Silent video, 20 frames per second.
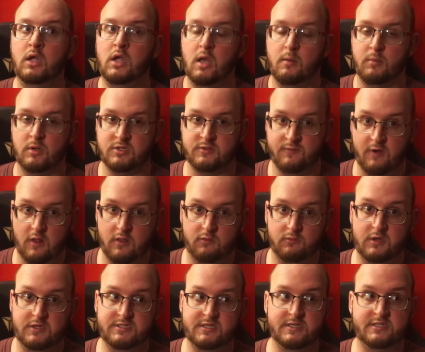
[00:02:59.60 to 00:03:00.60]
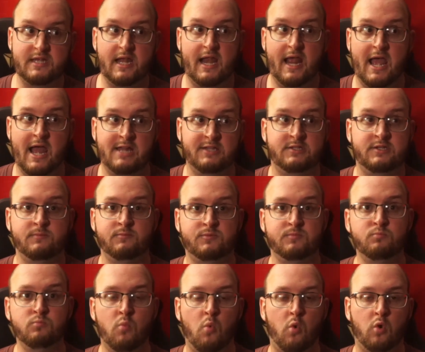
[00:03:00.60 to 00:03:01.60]
bunch of other reasons that had
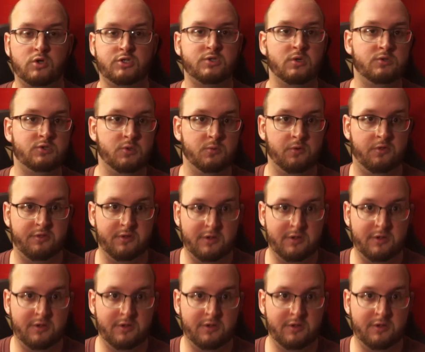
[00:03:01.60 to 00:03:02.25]
more so do with the